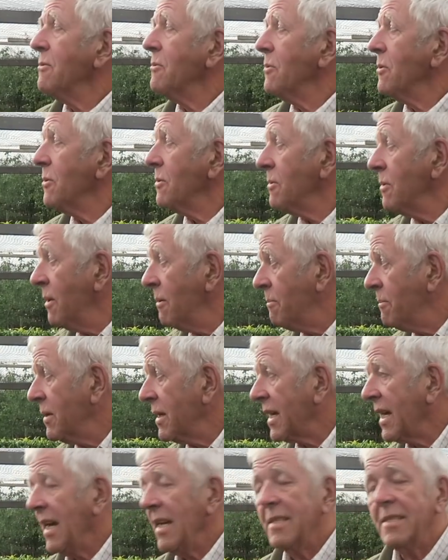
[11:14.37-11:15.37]
we'll
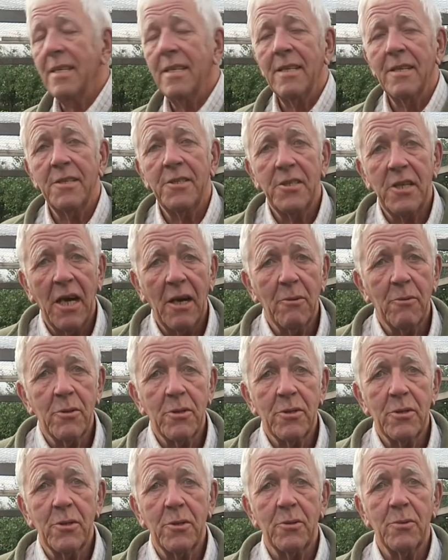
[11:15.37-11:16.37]
be getting a
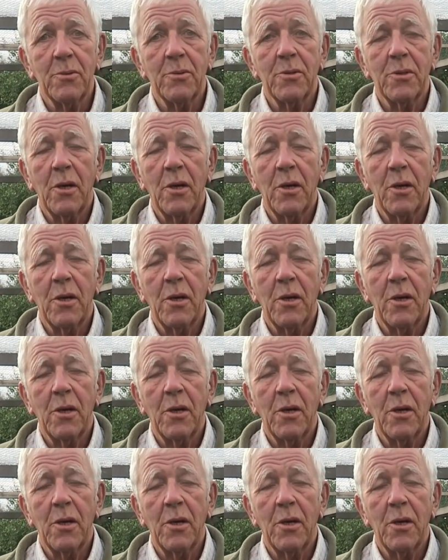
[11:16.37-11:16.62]
shower soon,